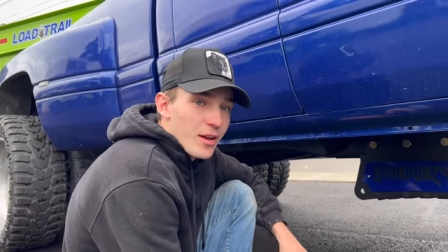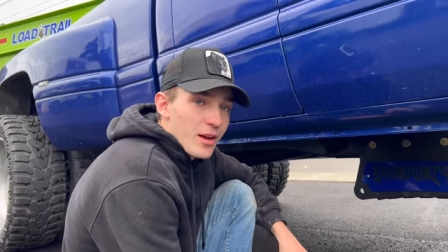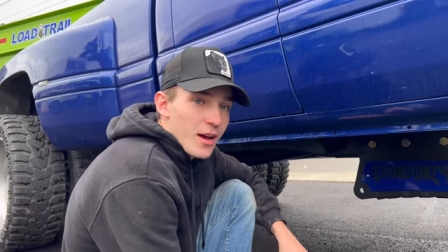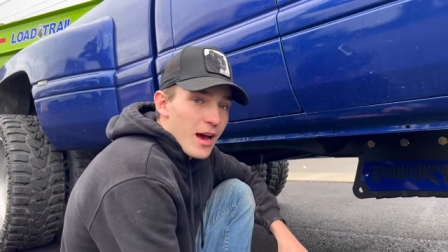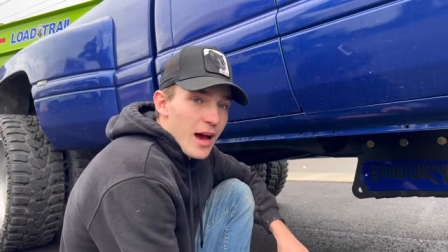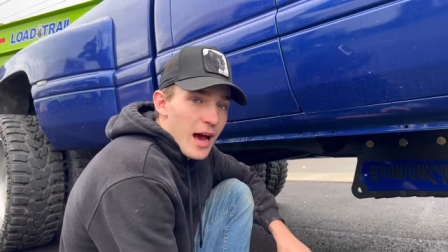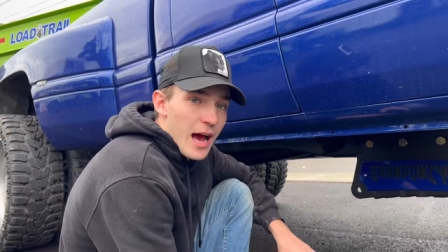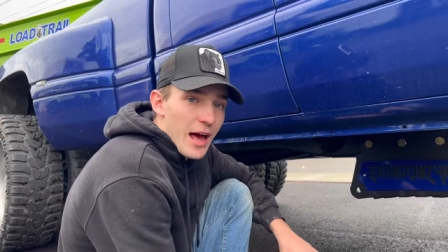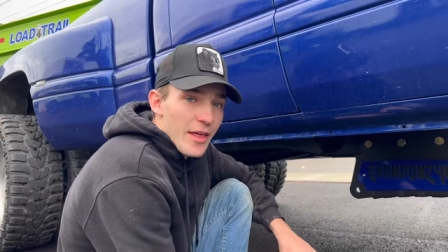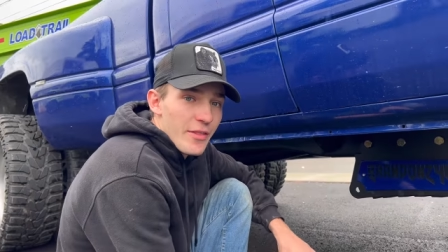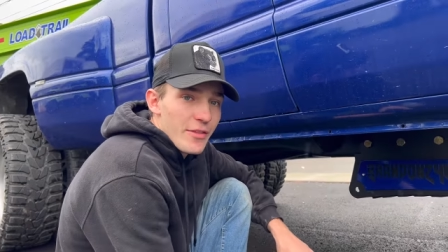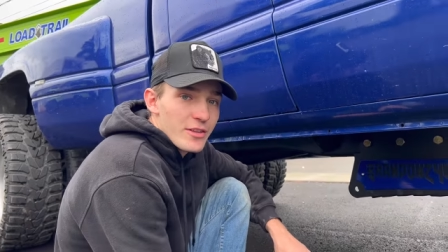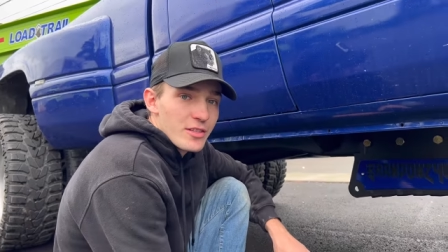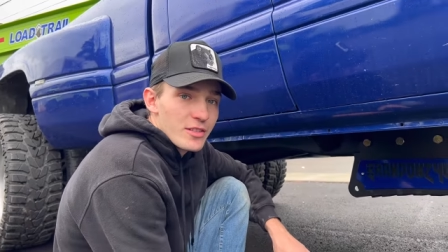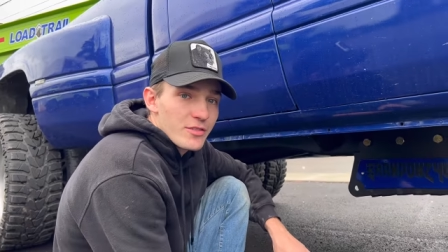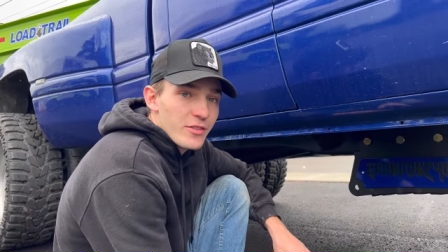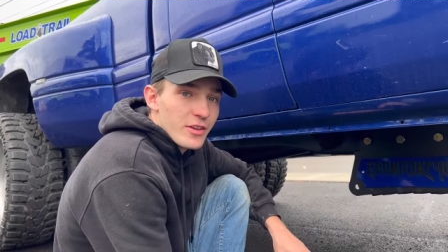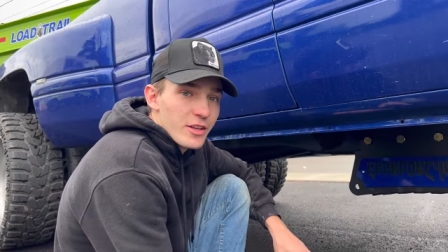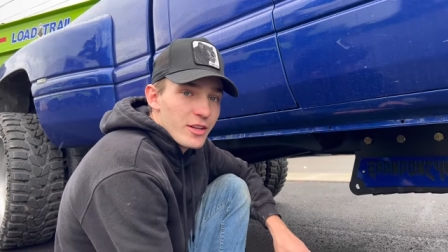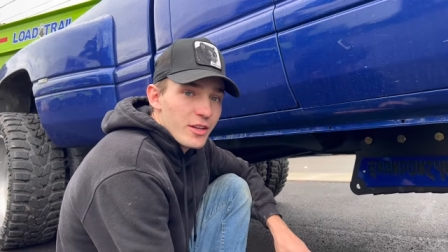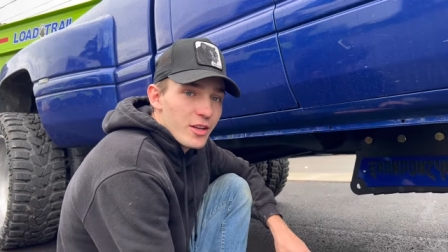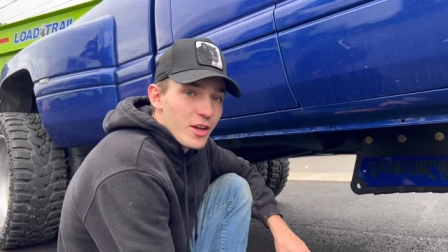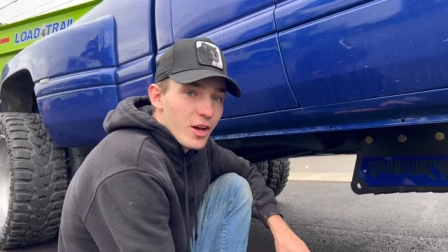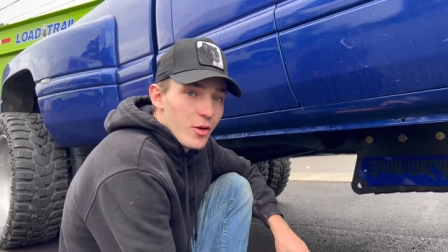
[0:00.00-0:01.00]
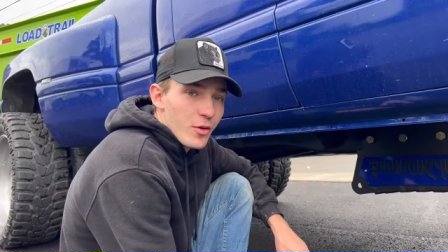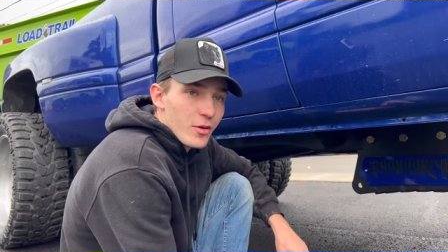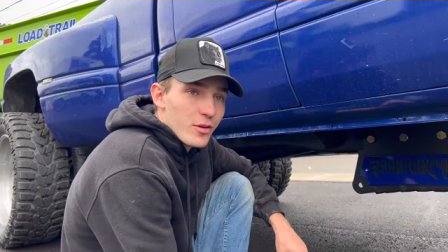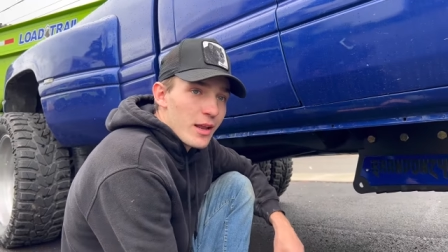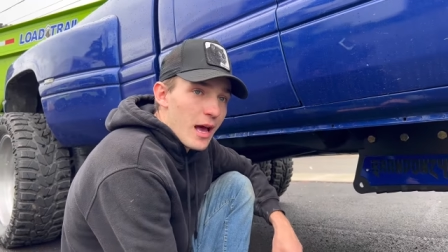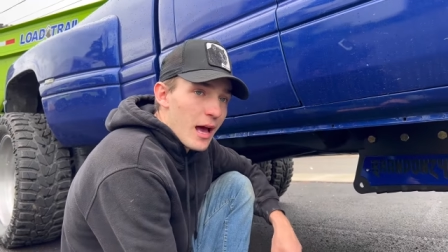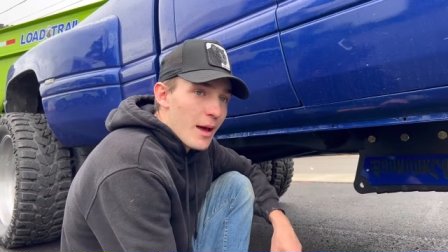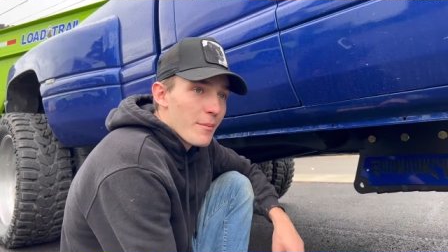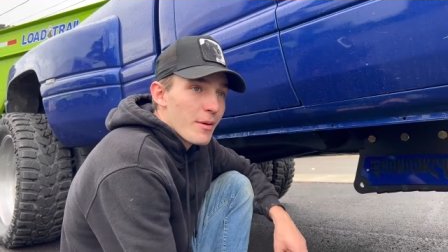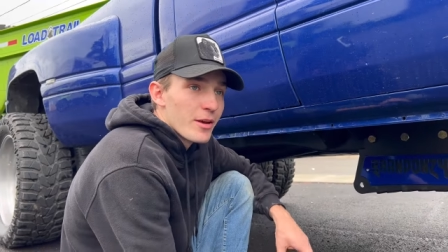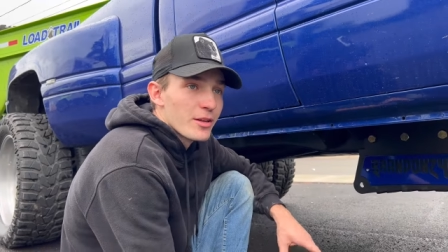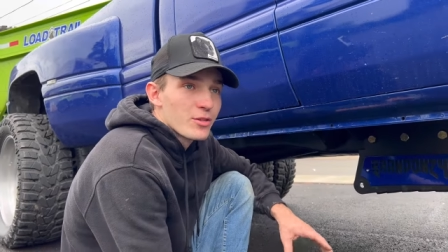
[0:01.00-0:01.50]
on this video and
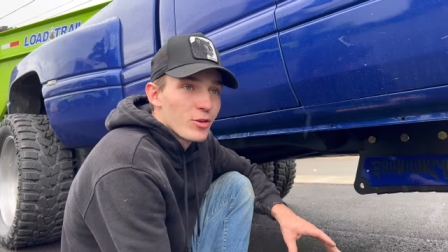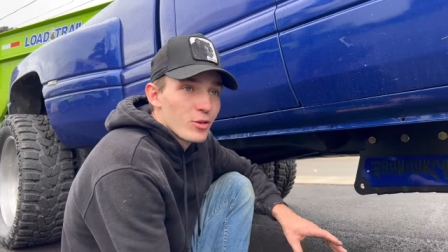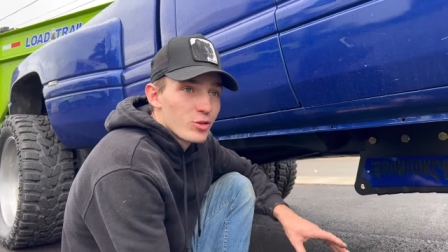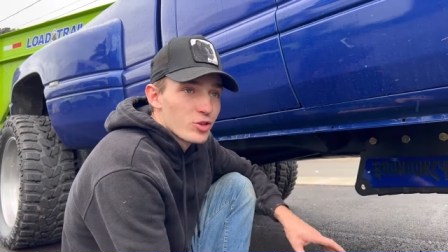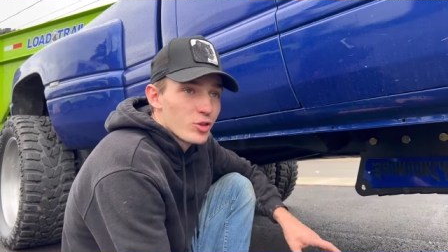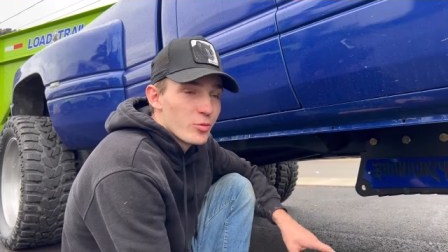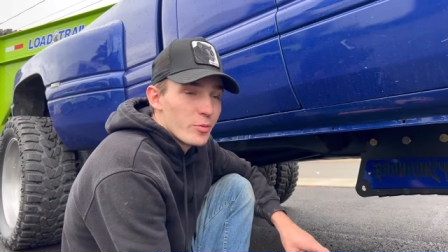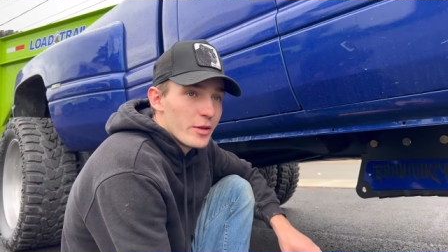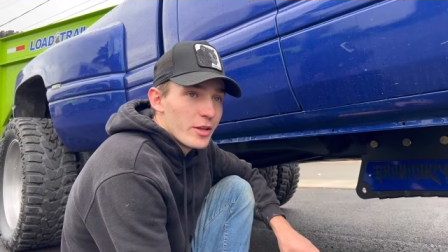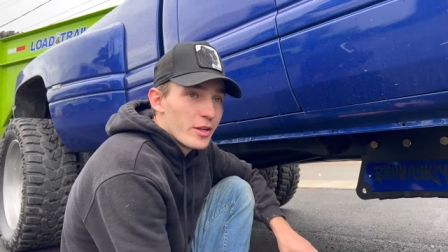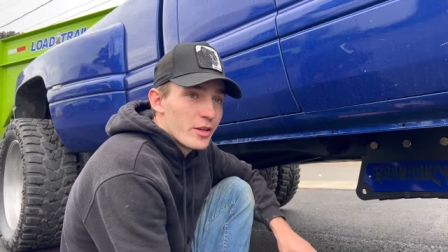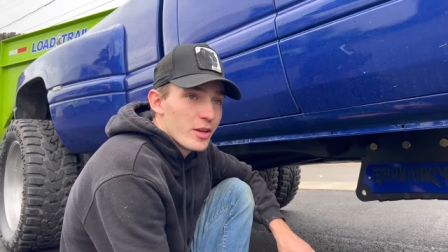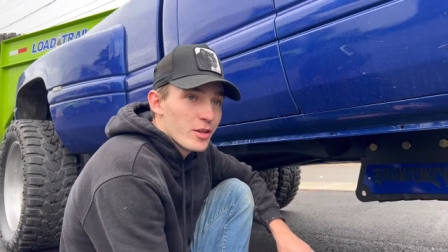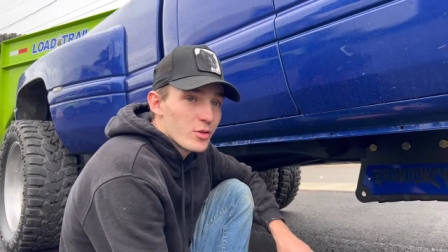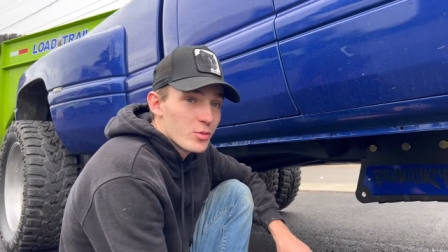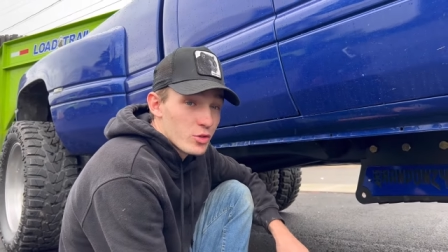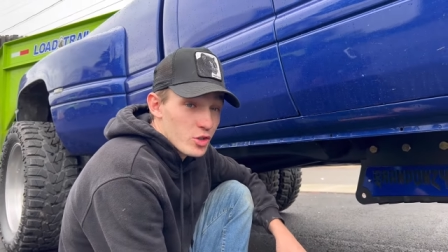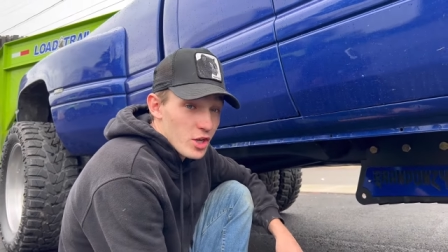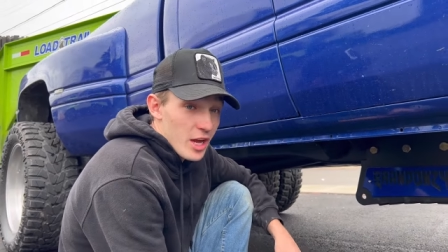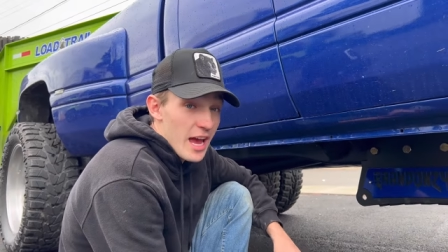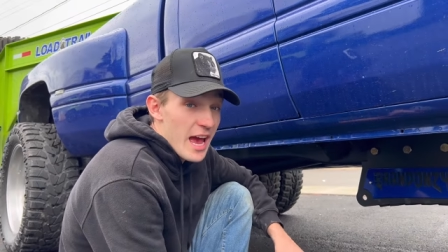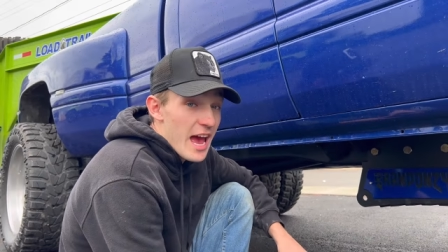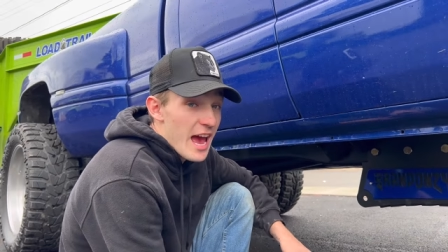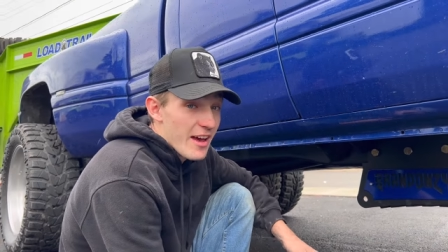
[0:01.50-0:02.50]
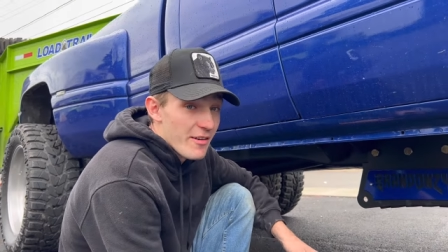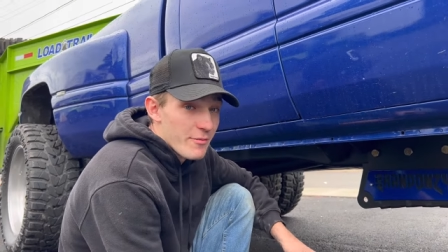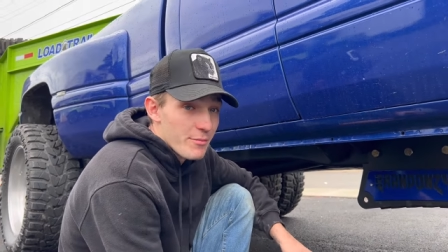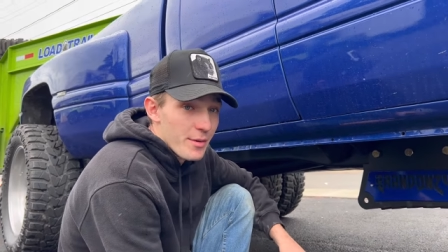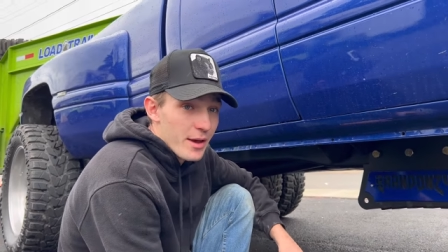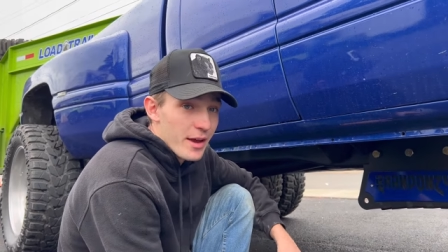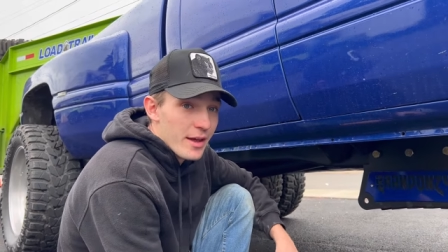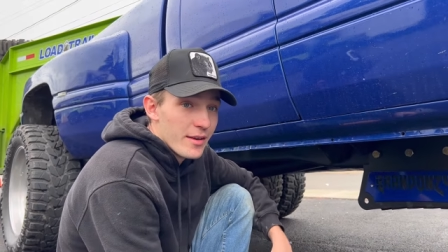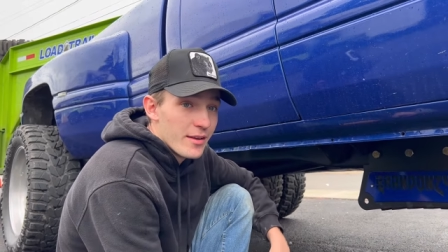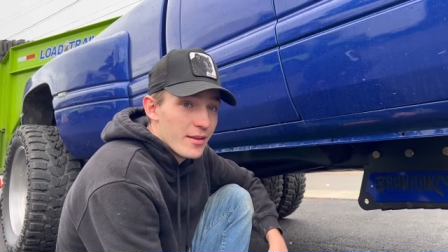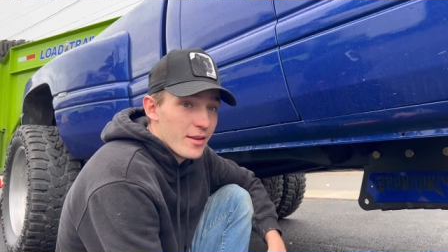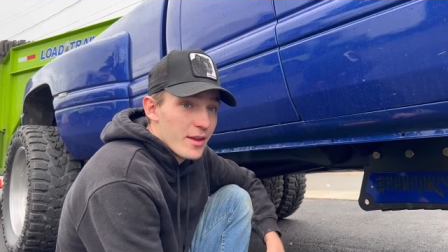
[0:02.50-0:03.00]
on my social medias, which I have
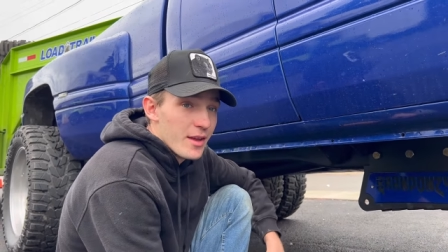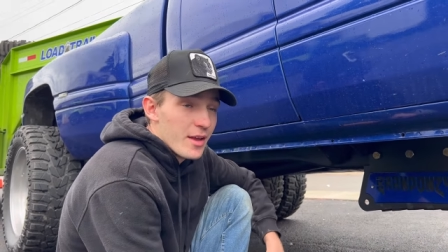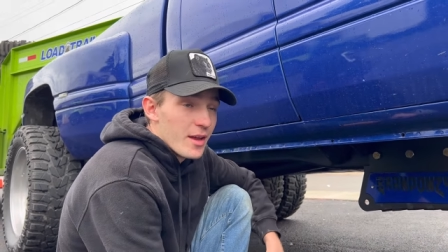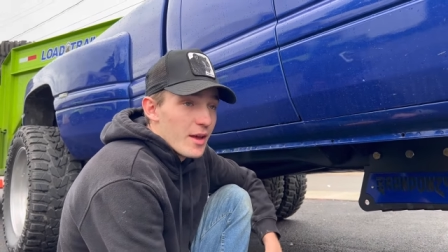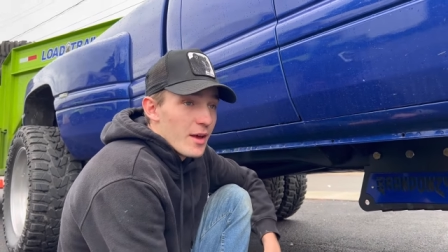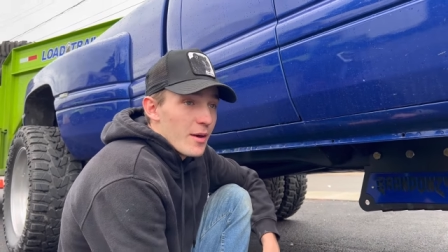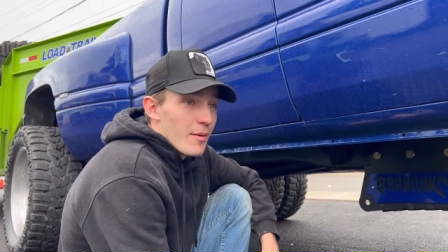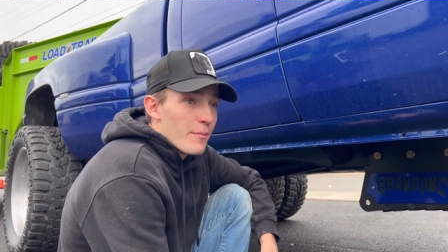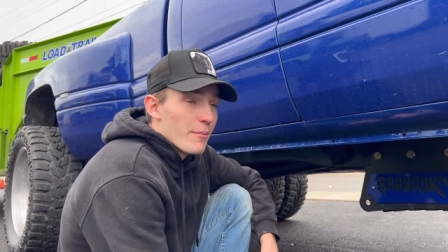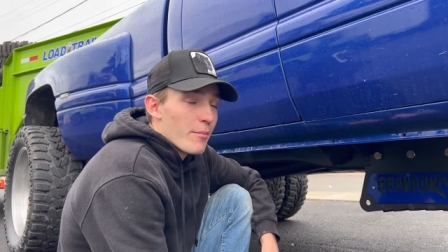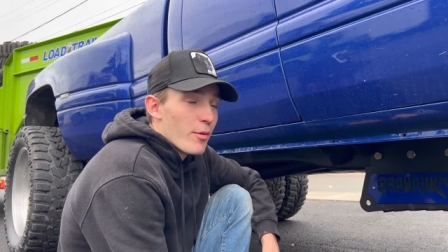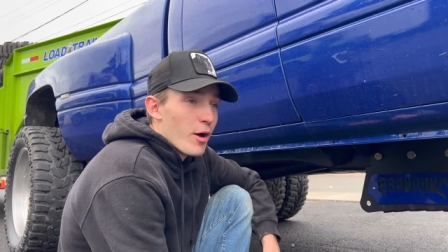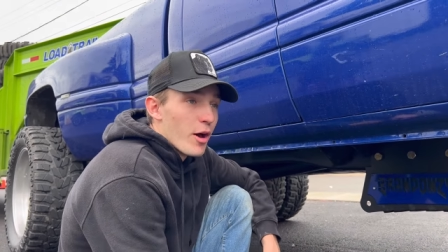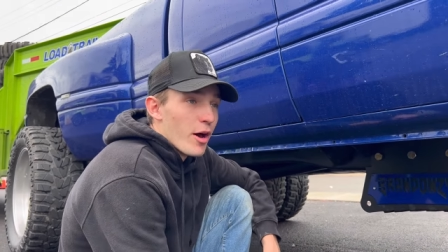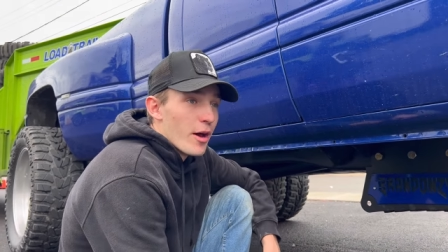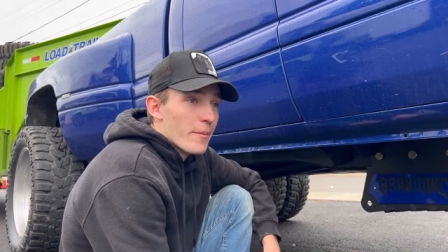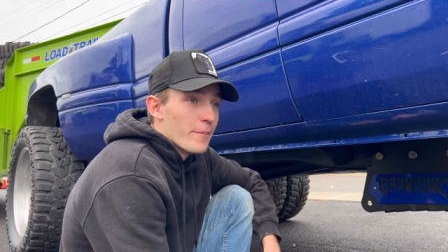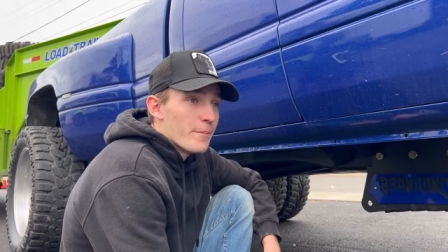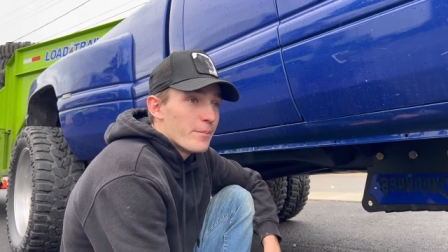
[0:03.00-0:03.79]
been, but